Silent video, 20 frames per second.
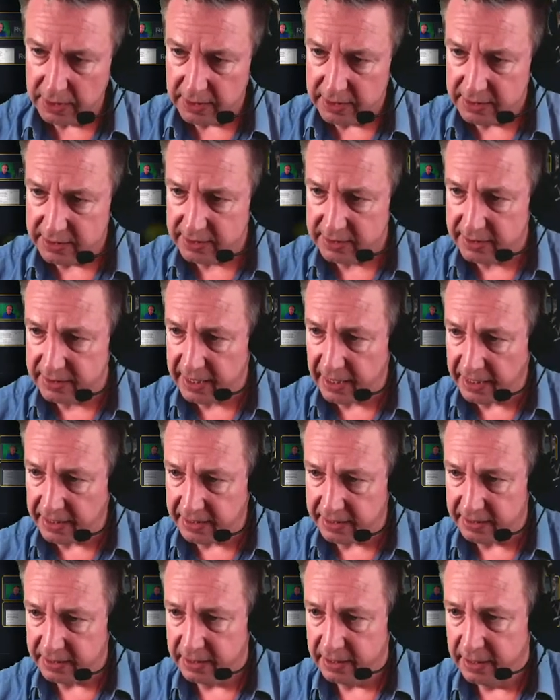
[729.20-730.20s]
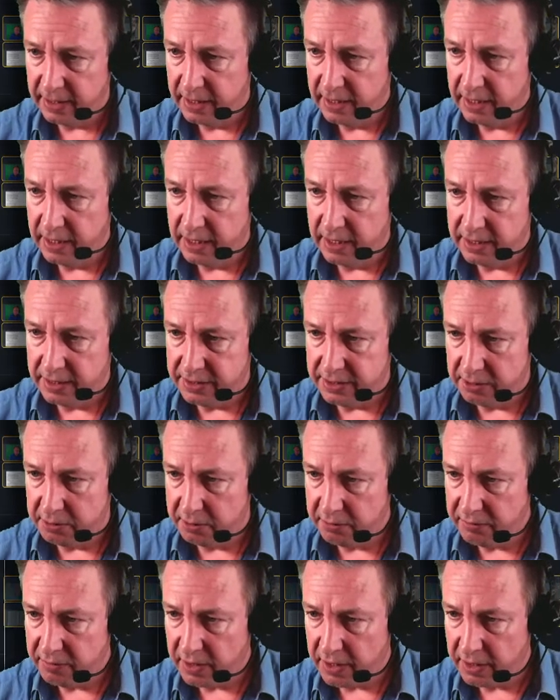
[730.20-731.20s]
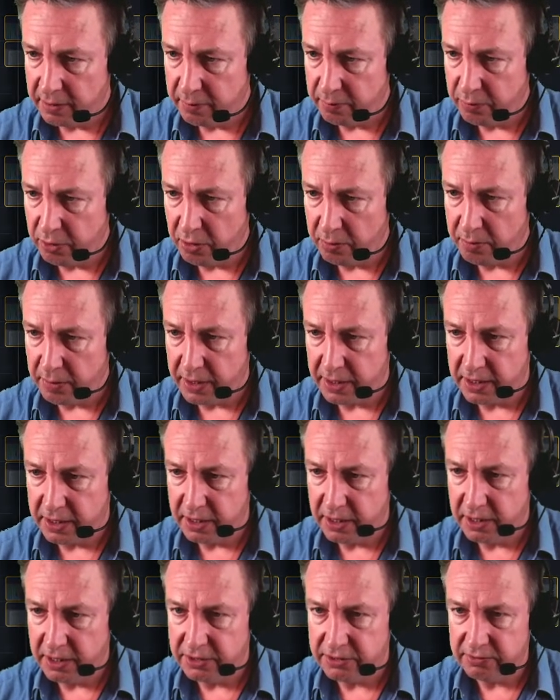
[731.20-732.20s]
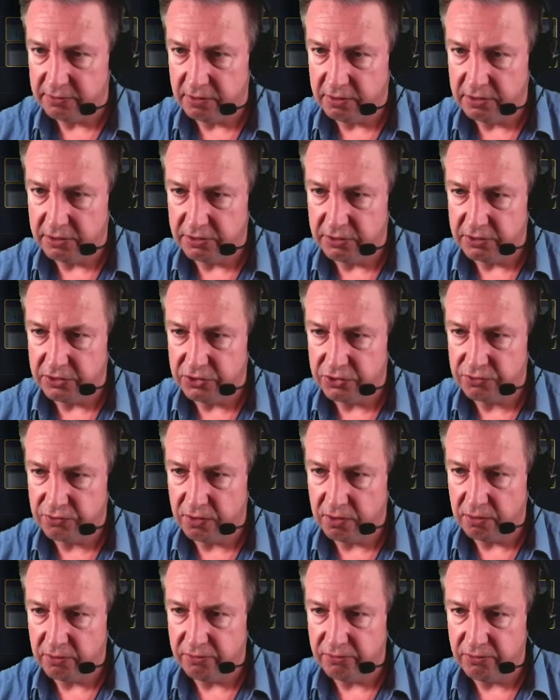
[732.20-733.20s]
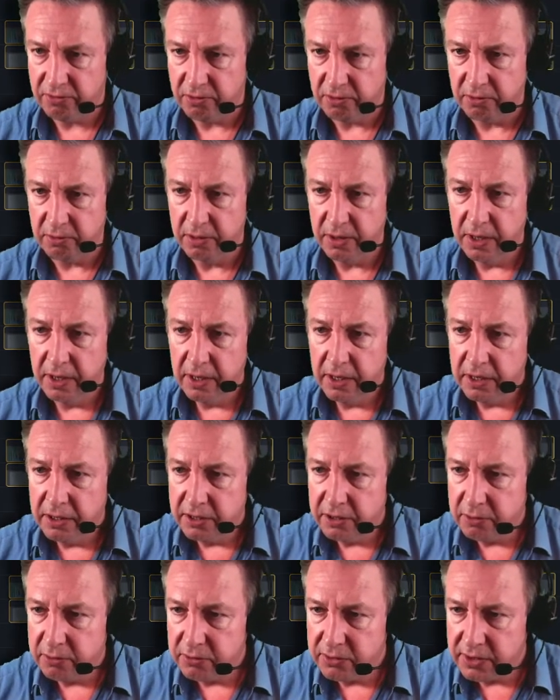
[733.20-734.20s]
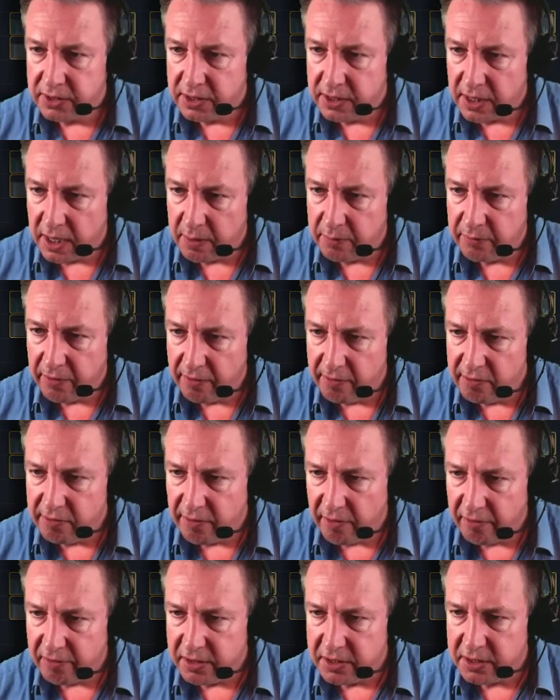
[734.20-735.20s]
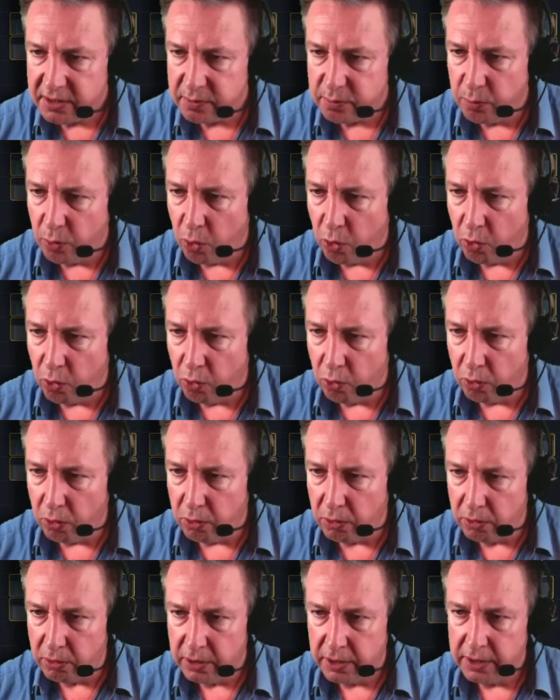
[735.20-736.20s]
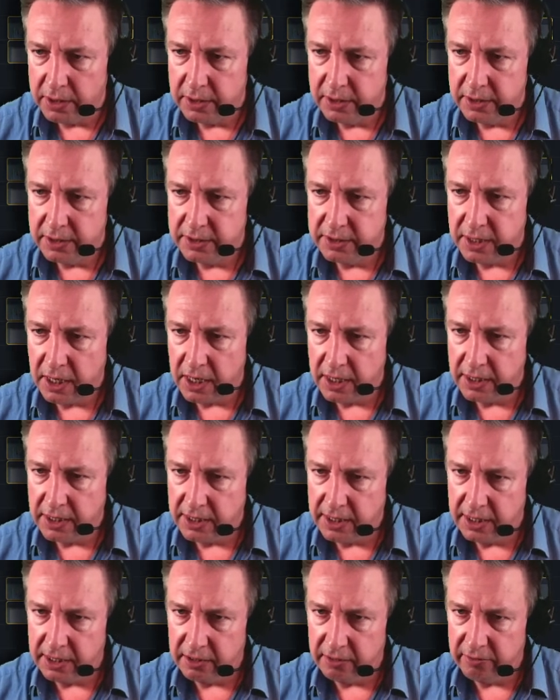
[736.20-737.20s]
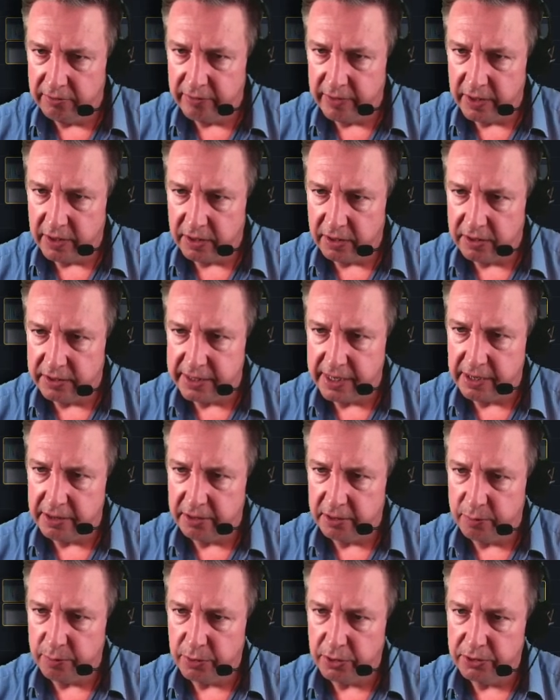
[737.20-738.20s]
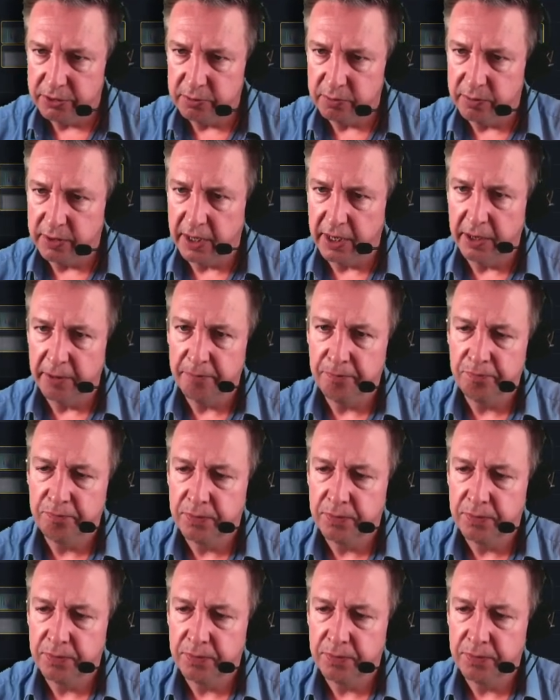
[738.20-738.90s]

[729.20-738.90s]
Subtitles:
state. So if I pop my cursor on and just scroll through, you'll see that I'm very, very small, tiny little fill down at the bottom there.